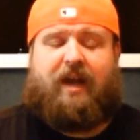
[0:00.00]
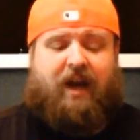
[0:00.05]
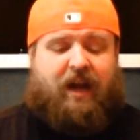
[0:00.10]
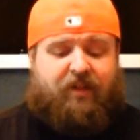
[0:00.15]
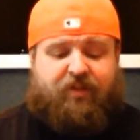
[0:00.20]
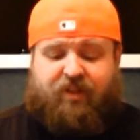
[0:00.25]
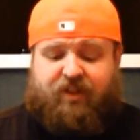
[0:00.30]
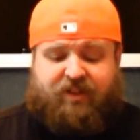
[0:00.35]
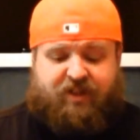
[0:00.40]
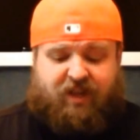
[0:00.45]
And
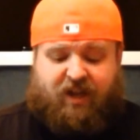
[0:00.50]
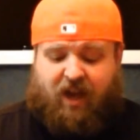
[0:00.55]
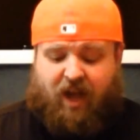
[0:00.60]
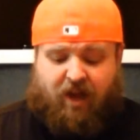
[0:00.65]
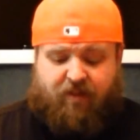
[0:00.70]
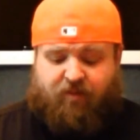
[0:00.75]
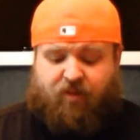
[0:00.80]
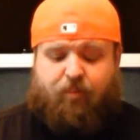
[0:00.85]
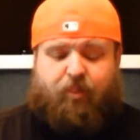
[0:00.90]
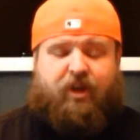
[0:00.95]
I think that
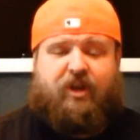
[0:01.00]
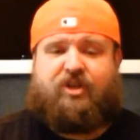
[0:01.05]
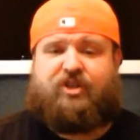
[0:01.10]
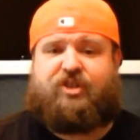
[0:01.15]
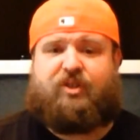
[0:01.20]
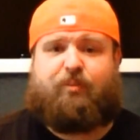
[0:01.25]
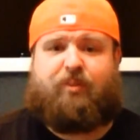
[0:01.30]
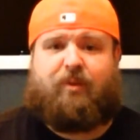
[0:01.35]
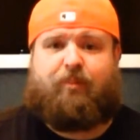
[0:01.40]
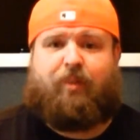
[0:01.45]
everybody
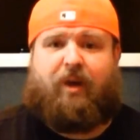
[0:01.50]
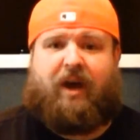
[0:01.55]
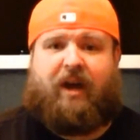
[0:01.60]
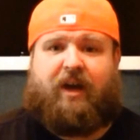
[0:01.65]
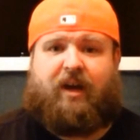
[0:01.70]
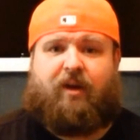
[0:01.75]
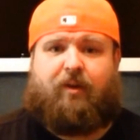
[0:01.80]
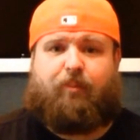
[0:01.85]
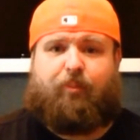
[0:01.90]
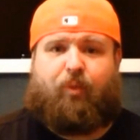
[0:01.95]
should be
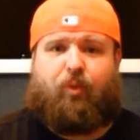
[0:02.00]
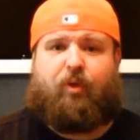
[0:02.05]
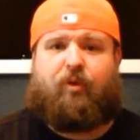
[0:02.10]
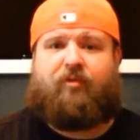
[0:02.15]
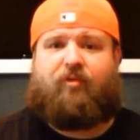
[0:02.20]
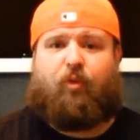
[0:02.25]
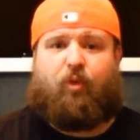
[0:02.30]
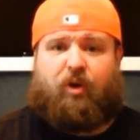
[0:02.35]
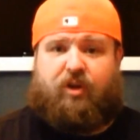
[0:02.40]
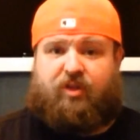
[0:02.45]
back on board
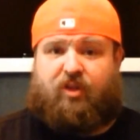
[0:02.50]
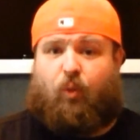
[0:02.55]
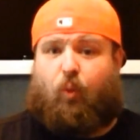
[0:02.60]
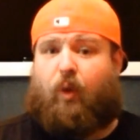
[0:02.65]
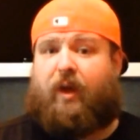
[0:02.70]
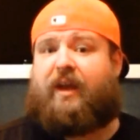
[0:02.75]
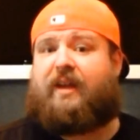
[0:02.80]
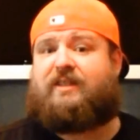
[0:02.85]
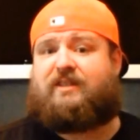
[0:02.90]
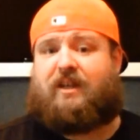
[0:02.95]
for it in the
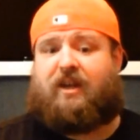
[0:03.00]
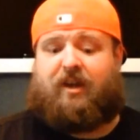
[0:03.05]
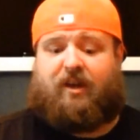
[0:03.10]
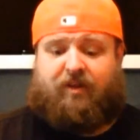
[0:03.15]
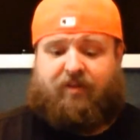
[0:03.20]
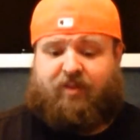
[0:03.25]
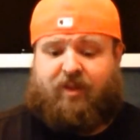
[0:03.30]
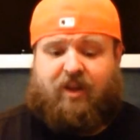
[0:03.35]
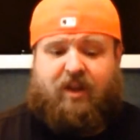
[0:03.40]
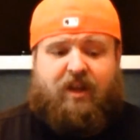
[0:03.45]
ways
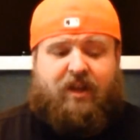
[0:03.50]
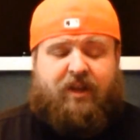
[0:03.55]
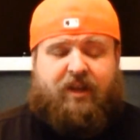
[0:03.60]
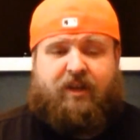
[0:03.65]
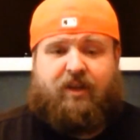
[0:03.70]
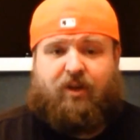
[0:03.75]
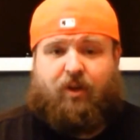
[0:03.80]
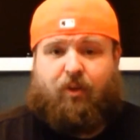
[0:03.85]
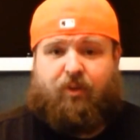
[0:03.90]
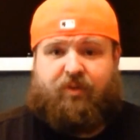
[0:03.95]
of,
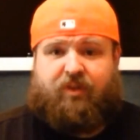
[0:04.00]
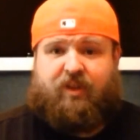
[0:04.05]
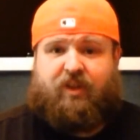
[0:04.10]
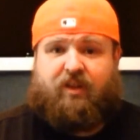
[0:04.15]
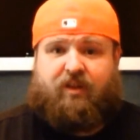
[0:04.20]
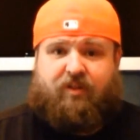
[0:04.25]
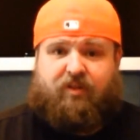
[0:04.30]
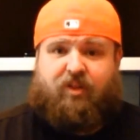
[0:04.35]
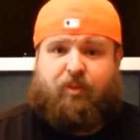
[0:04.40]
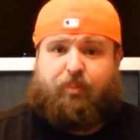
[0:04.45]
you know,
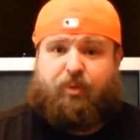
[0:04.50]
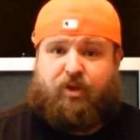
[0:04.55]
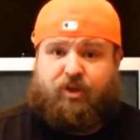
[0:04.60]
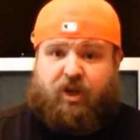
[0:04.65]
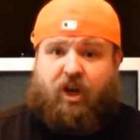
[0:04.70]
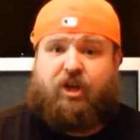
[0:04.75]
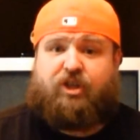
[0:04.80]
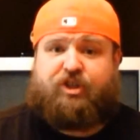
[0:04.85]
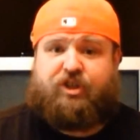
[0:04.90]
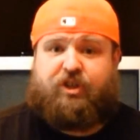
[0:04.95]
the
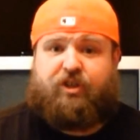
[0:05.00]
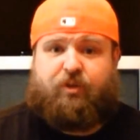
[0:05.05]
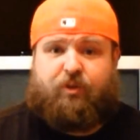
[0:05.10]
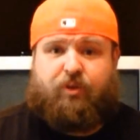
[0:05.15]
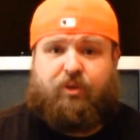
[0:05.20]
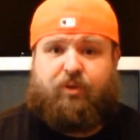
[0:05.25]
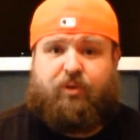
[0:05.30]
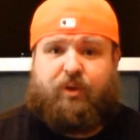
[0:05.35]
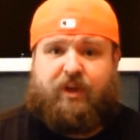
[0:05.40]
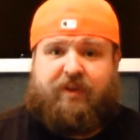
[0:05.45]
production
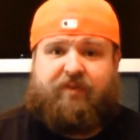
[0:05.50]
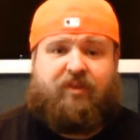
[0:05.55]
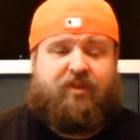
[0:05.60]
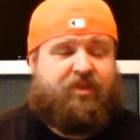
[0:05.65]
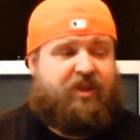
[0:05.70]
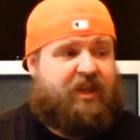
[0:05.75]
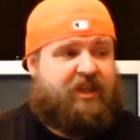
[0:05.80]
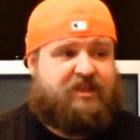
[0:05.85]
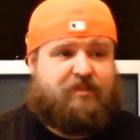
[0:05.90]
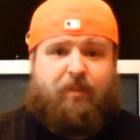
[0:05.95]
crew and
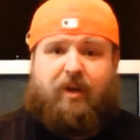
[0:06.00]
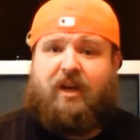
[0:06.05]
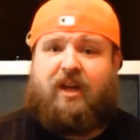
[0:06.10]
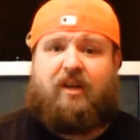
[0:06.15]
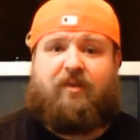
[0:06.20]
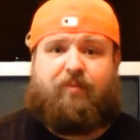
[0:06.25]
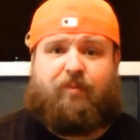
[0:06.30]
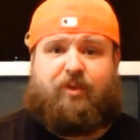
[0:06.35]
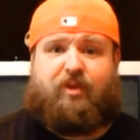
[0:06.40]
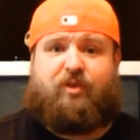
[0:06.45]
everything. As many
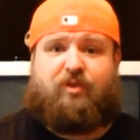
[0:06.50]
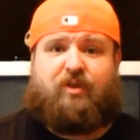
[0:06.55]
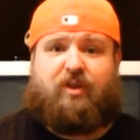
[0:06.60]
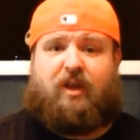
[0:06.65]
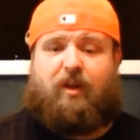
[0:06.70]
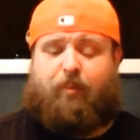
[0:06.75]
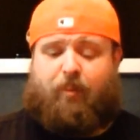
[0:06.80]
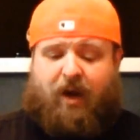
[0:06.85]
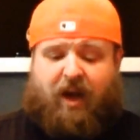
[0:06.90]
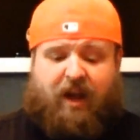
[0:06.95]
of them you can
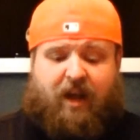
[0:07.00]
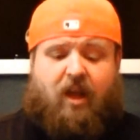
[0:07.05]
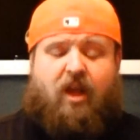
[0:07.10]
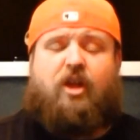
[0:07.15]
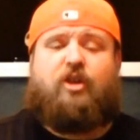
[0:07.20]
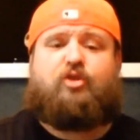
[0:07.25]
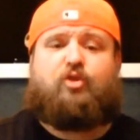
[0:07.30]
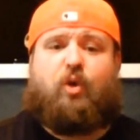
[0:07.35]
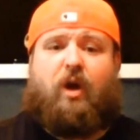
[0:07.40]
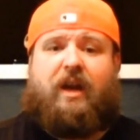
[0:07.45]
get by.
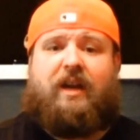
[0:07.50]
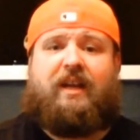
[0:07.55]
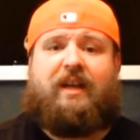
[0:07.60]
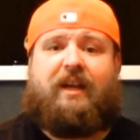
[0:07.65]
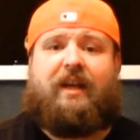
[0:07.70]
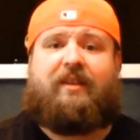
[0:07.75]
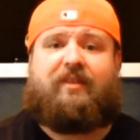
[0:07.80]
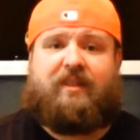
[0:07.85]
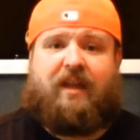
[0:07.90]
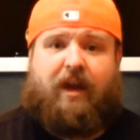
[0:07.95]
Try to
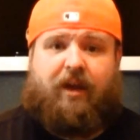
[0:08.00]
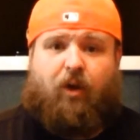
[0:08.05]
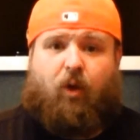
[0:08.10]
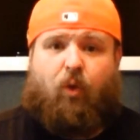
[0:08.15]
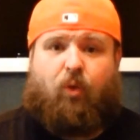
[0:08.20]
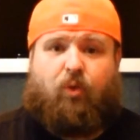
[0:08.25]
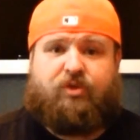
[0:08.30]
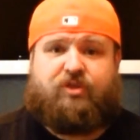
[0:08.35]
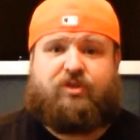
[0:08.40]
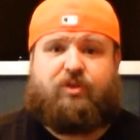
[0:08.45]
get that
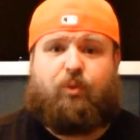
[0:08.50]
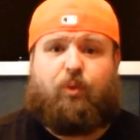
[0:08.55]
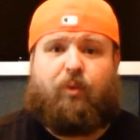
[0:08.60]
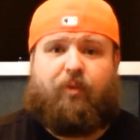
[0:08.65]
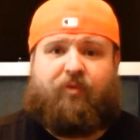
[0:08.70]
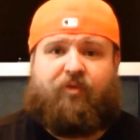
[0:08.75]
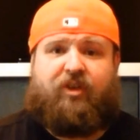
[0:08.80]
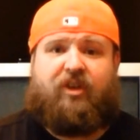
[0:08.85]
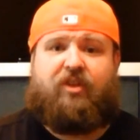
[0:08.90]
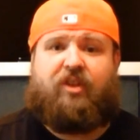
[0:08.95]
old school
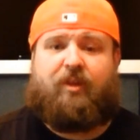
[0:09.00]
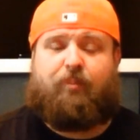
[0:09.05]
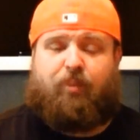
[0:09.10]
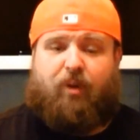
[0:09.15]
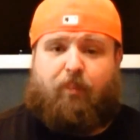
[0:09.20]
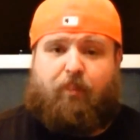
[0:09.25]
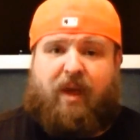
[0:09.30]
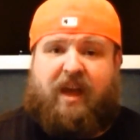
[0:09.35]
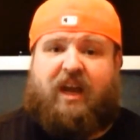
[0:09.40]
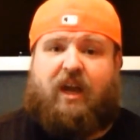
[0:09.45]
feeling,
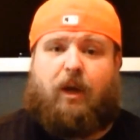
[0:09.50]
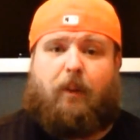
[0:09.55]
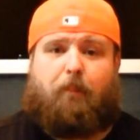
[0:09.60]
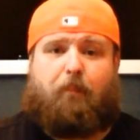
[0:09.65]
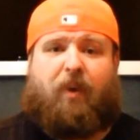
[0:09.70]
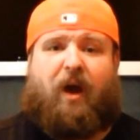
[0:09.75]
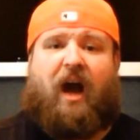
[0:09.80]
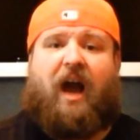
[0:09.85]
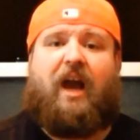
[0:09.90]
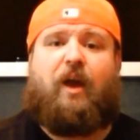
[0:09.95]
but make it a
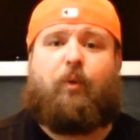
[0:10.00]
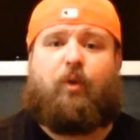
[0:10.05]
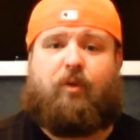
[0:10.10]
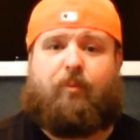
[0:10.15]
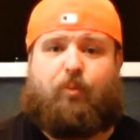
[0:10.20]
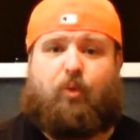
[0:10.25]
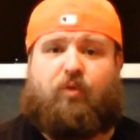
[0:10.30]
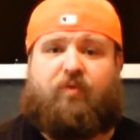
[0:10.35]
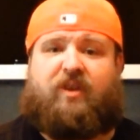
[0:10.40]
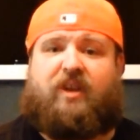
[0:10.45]
pirate
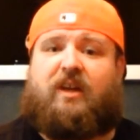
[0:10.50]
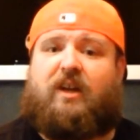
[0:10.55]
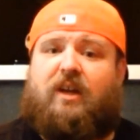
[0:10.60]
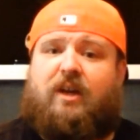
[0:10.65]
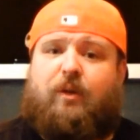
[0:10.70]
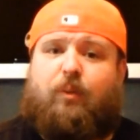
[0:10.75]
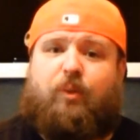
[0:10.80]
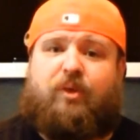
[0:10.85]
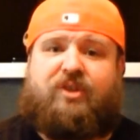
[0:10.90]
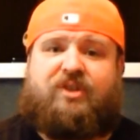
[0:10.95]
movie
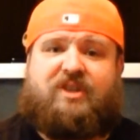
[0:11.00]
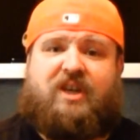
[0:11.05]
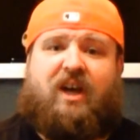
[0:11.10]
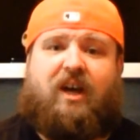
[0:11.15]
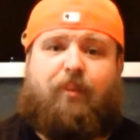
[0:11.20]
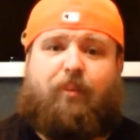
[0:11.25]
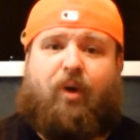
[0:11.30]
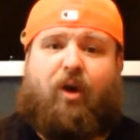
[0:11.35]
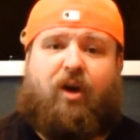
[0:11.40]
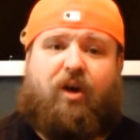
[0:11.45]
with
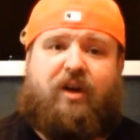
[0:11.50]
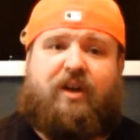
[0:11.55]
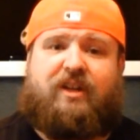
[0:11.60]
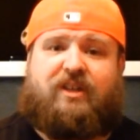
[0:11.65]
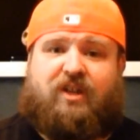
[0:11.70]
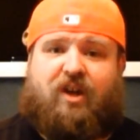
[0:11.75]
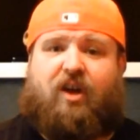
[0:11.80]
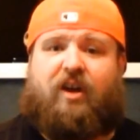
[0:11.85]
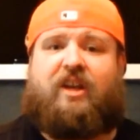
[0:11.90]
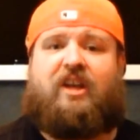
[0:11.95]
Tom Hardy
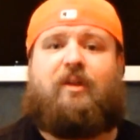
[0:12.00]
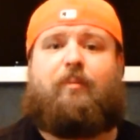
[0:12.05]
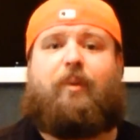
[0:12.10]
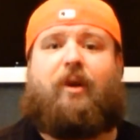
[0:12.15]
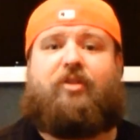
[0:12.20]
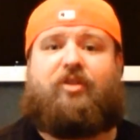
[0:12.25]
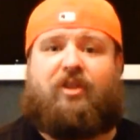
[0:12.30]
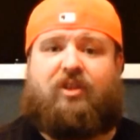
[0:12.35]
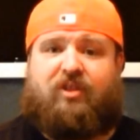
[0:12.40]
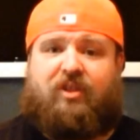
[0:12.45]
talking
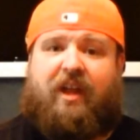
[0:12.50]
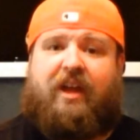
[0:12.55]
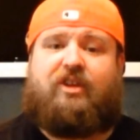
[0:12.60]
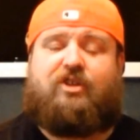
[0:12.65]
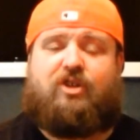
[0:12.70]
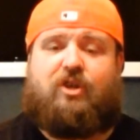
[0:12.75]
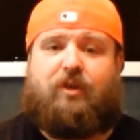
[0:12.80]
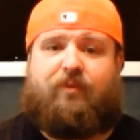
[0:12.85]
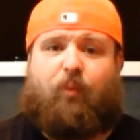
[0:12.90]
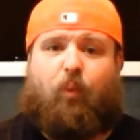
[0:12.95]
about the
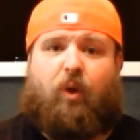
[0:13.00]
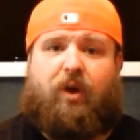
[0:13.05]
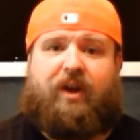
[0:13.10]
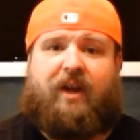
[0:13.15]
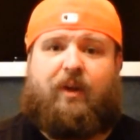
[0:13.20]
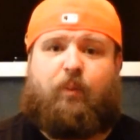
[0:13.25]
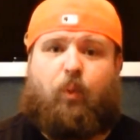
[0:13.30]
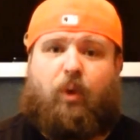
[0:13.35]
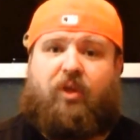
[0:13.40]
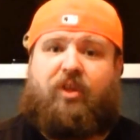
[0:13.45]
legend of
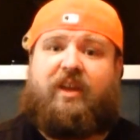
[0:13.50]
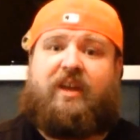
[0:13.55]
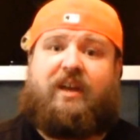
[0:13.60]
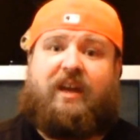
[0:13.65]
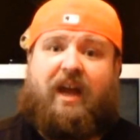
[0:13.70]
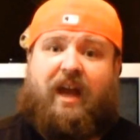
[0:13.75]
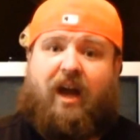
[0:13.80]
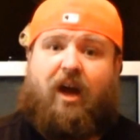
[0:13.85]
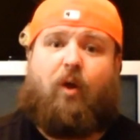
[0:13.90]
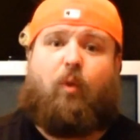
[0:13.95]
One-Eyed Willie
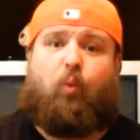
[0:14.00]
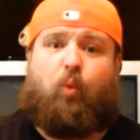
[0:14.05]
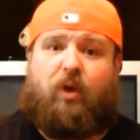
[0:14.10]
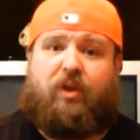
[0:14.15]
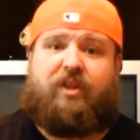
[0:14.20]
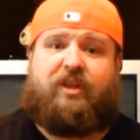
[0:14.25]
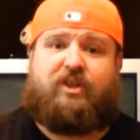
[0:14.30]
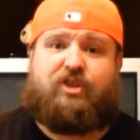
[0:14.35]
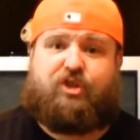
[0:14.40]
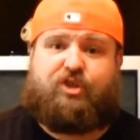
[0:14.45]
and how
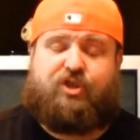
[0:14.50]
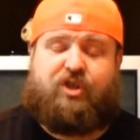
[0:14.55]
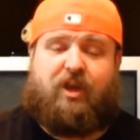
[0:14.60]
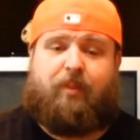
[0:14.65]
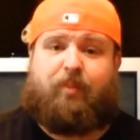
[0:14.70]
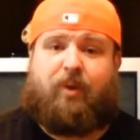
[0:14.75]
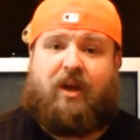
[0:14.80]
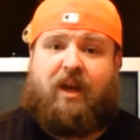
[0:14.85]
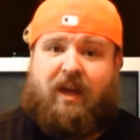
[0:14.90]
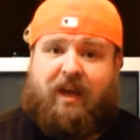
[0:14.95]
Willie's
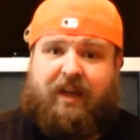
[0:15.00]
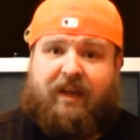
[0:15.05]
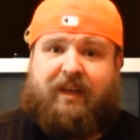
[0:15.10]
ship